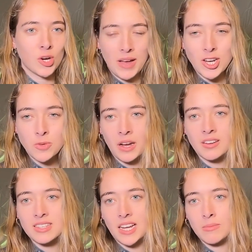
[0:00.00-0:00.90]
your bench
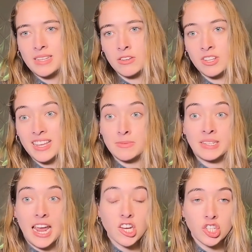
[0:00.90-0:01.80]
players, and it comes down to the
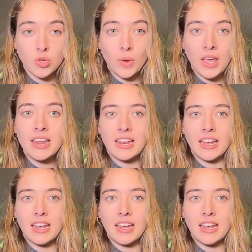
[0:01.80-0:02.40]
expectation to win.